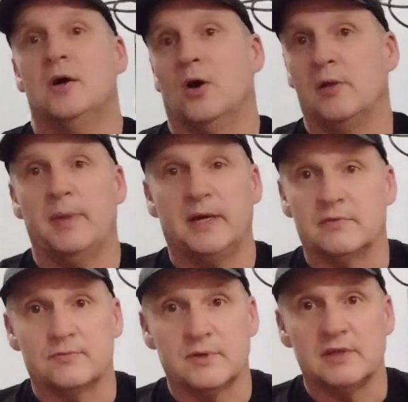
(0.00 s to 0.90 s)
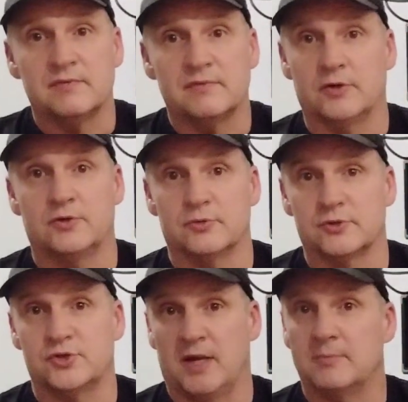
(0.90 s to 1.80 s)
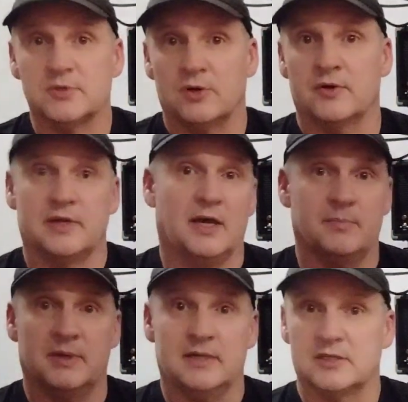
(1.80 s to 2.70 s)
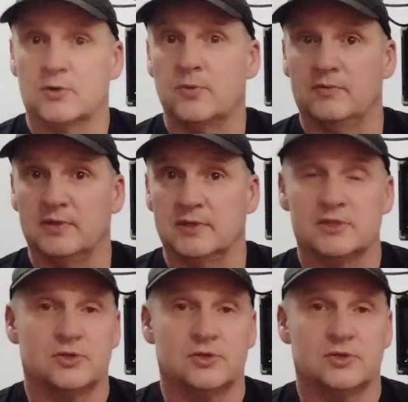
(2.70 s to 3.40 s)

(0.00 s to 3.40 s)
all mine have really Floyd Rose trems or the Ibanez equivalent,